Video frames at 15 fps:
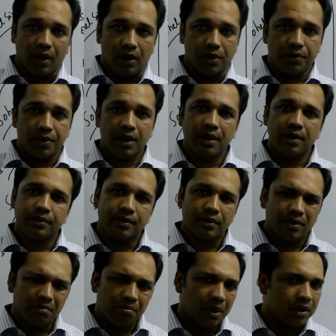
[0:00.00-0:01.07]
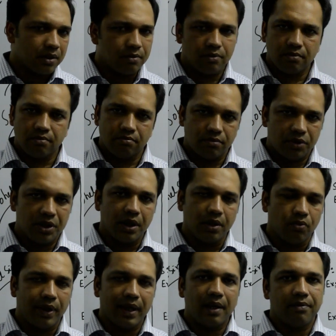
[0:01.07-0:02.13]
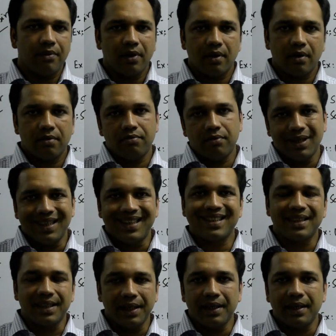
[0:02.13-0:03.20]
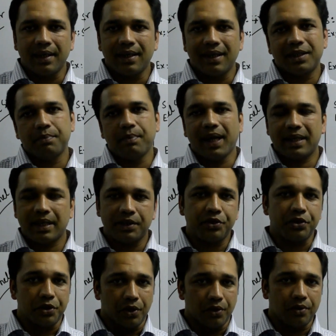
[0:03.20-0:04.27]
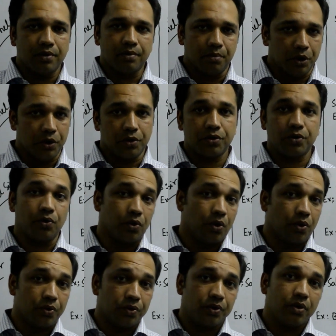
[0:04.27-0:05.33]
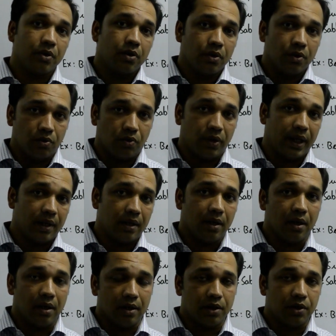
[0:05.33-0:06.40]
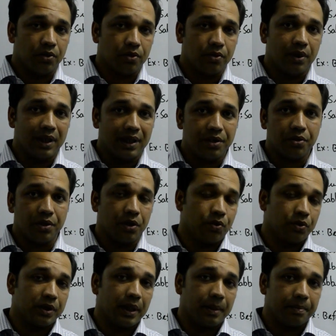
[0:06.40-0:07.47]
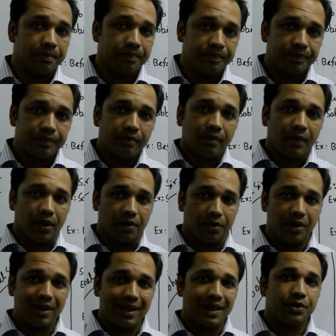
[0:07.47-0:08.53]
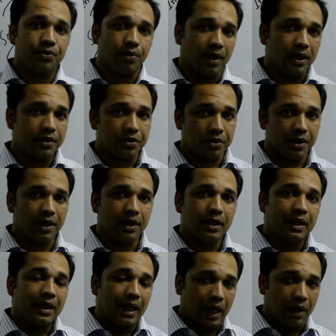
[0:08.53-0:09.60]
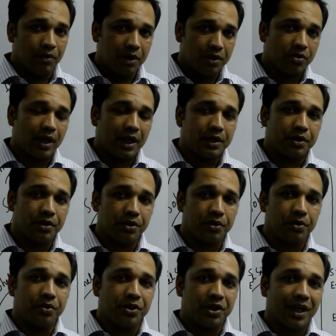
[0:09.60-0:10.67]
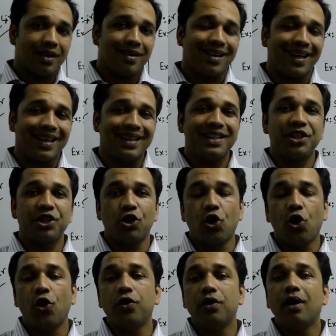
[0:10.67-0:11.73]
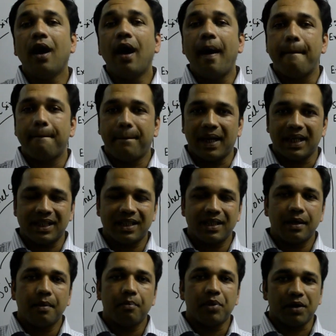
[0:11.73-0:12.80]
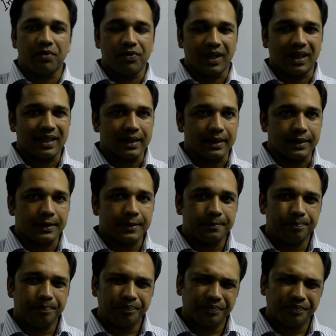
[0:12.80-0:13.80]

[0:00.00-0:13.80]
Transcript: Okay, but still whenever it is needed, it's better to know, because who knows when you need to use them. Okay, that's why today I will try to shed light on Past Perfect Tense.